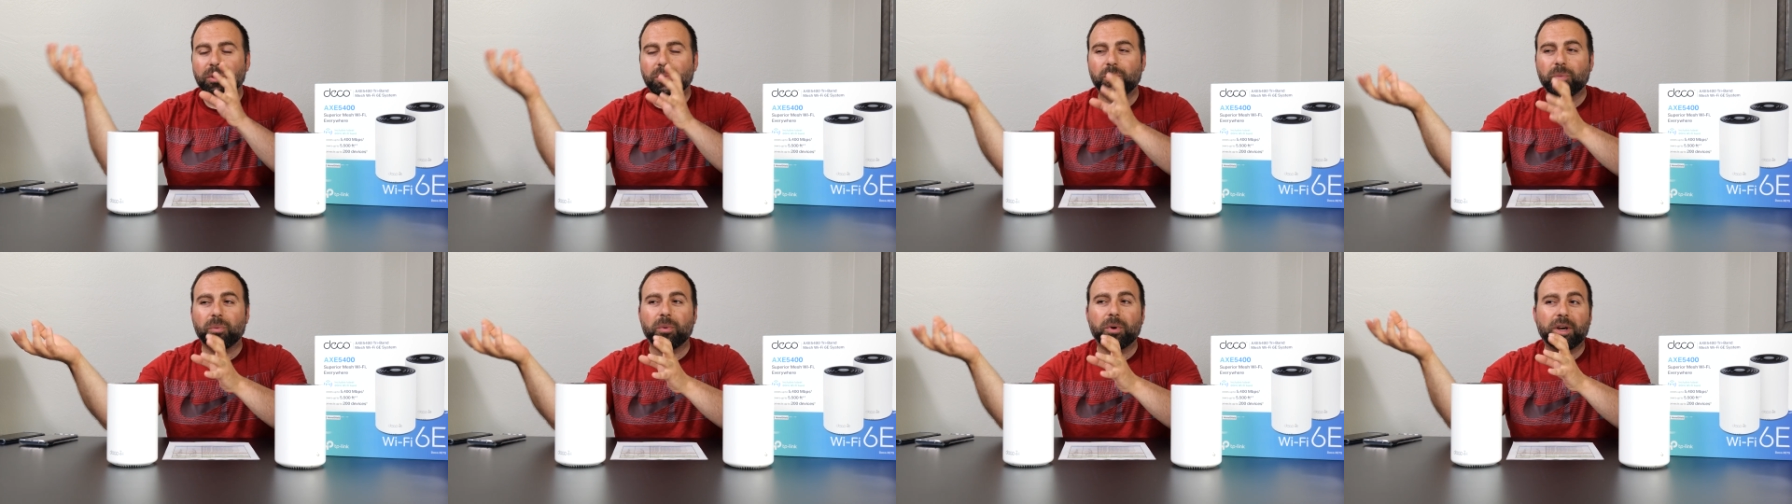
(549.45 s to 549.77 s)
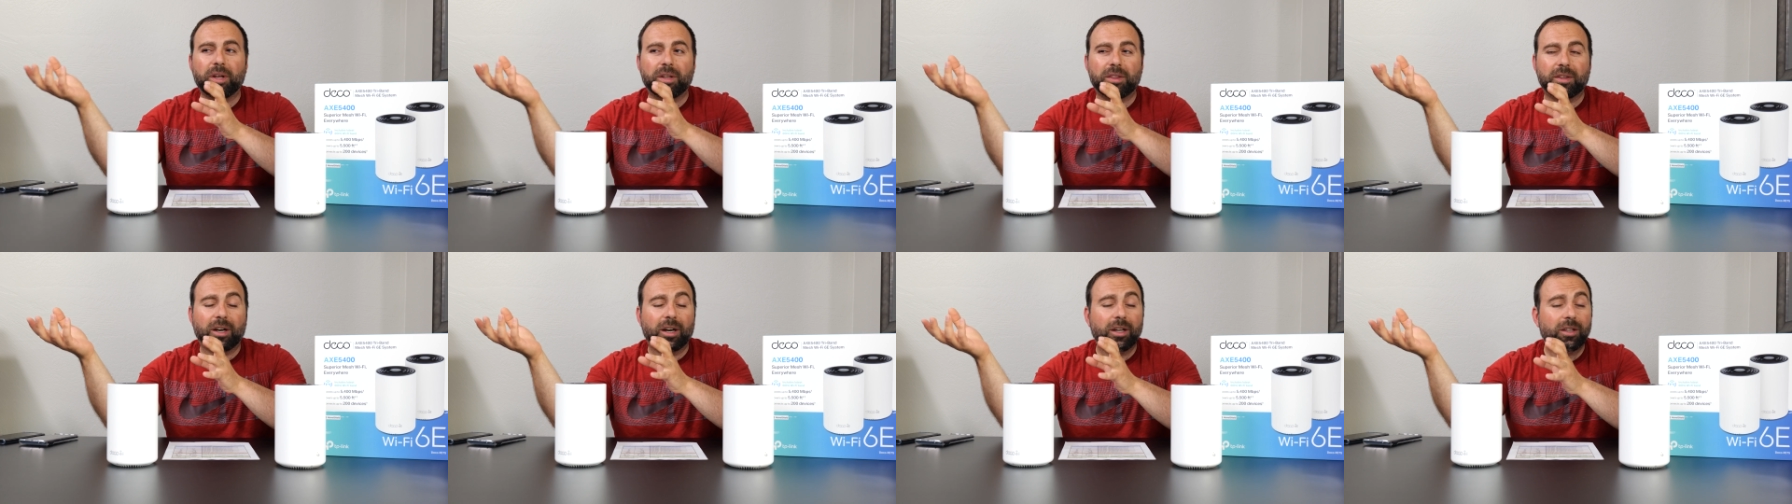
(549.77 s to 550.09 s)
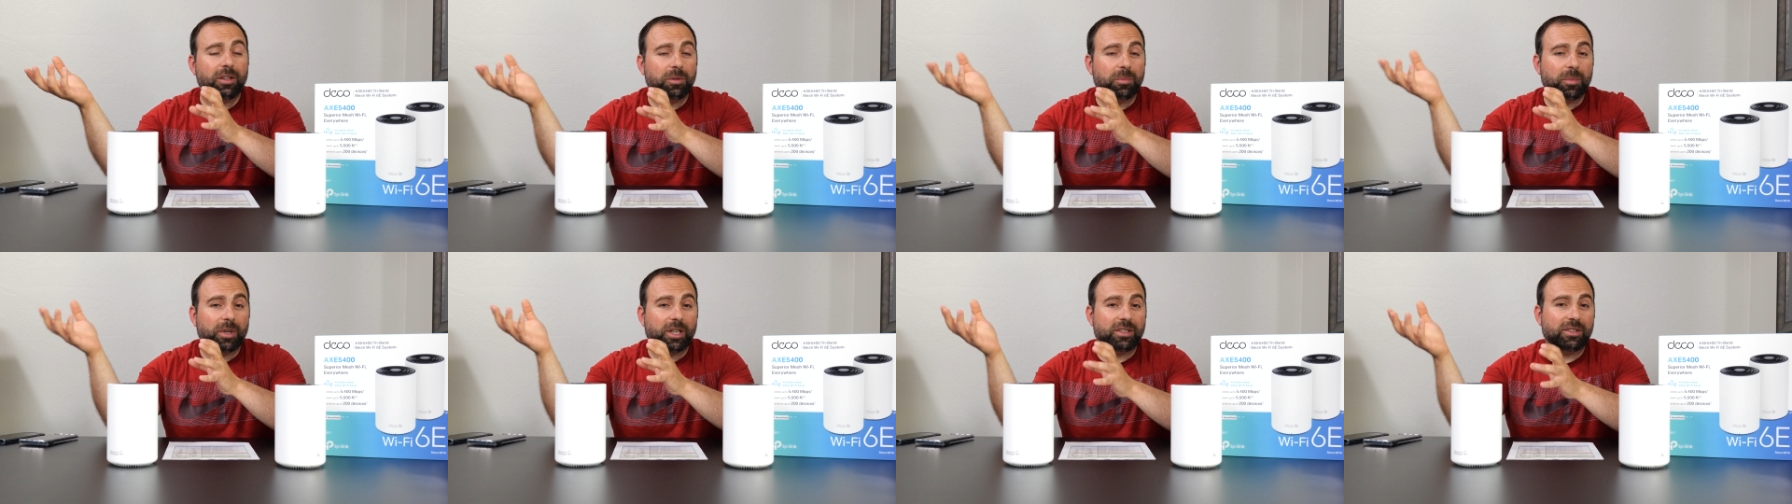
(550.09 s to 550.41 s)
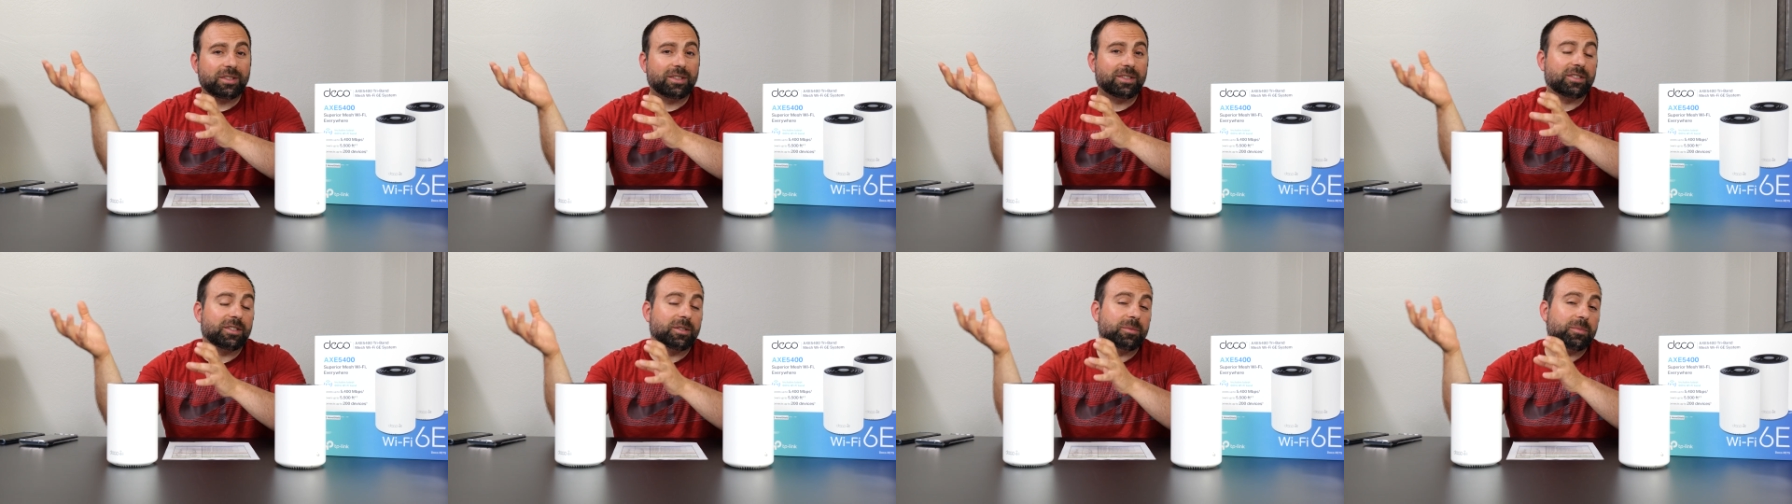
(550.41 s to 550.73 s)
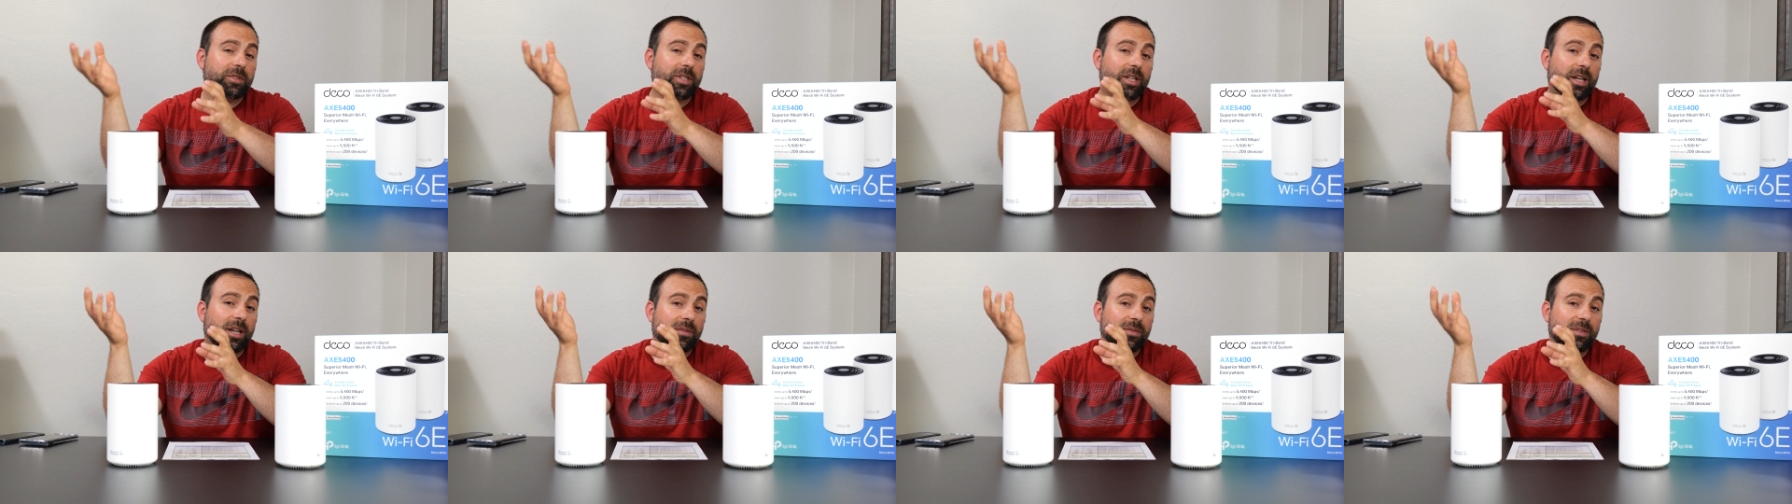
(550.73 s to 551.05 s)
with other mesh
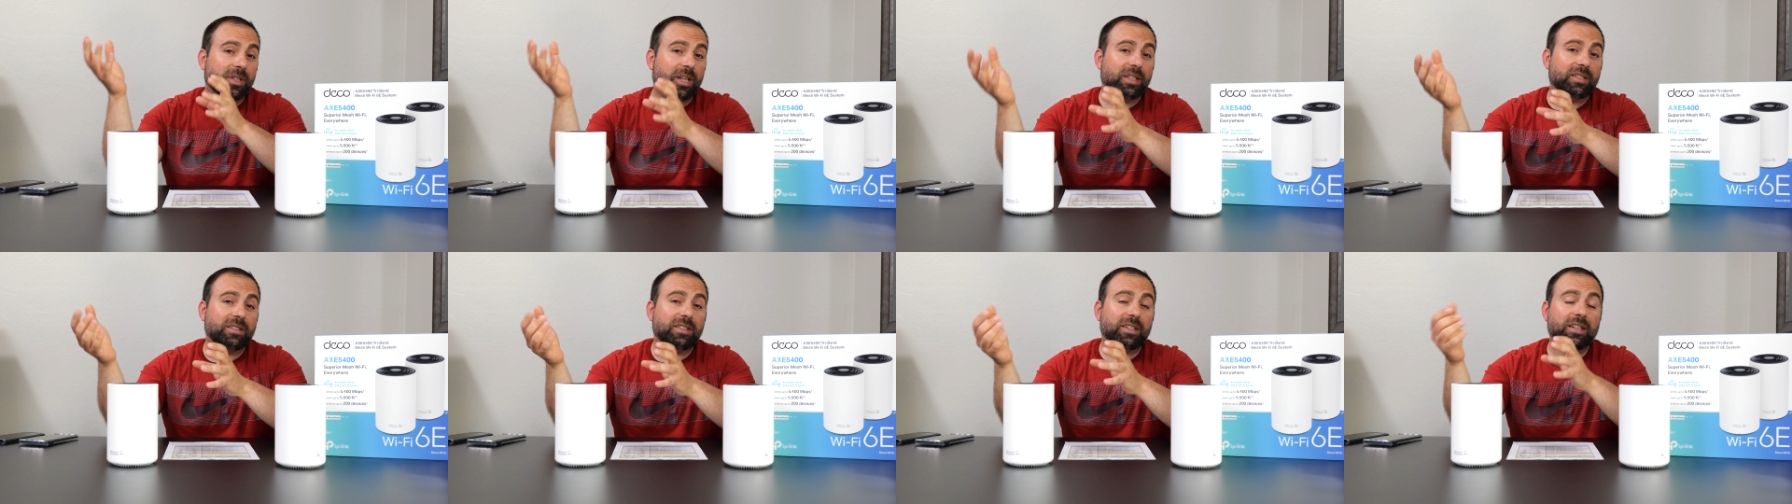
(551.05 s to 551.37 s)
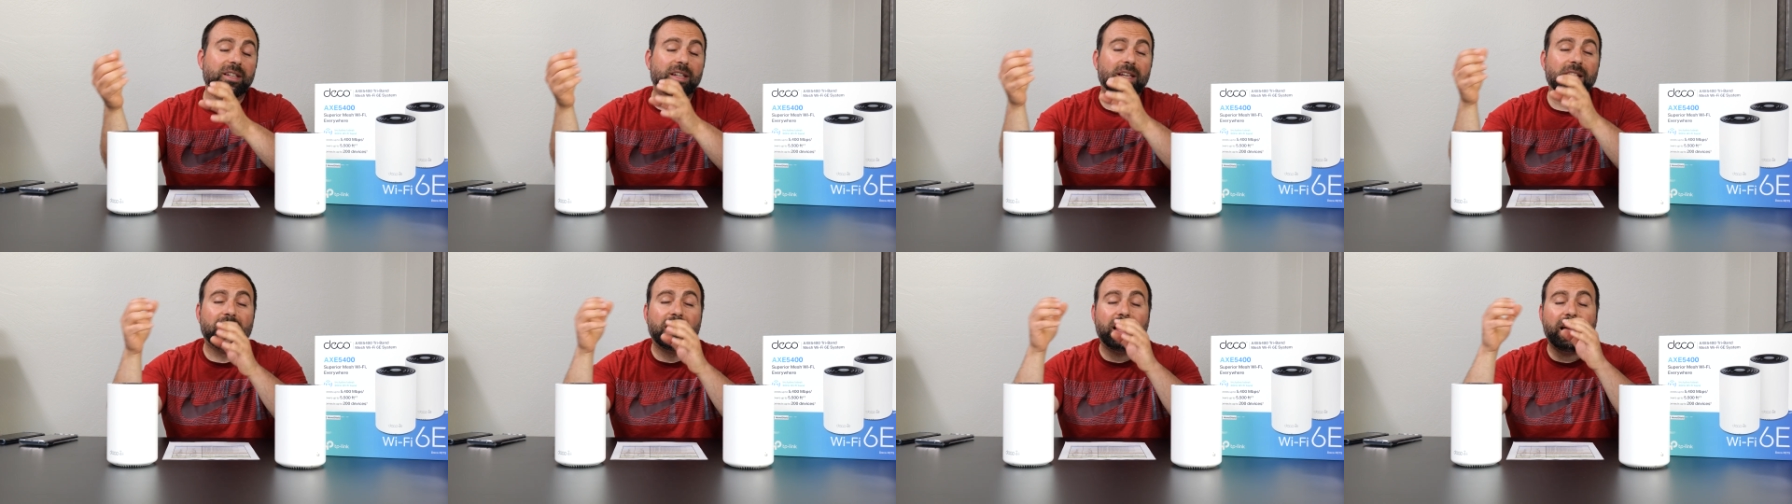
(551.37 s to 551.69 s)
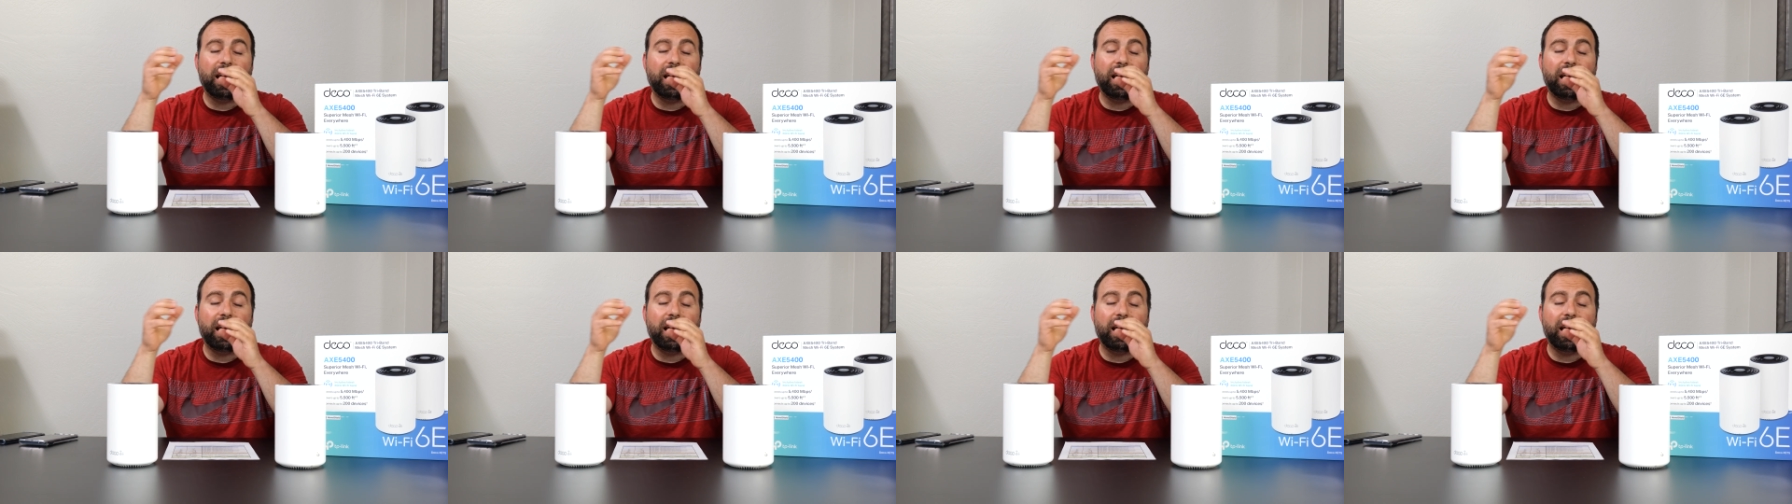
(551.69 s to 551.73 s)
systems that I've tested.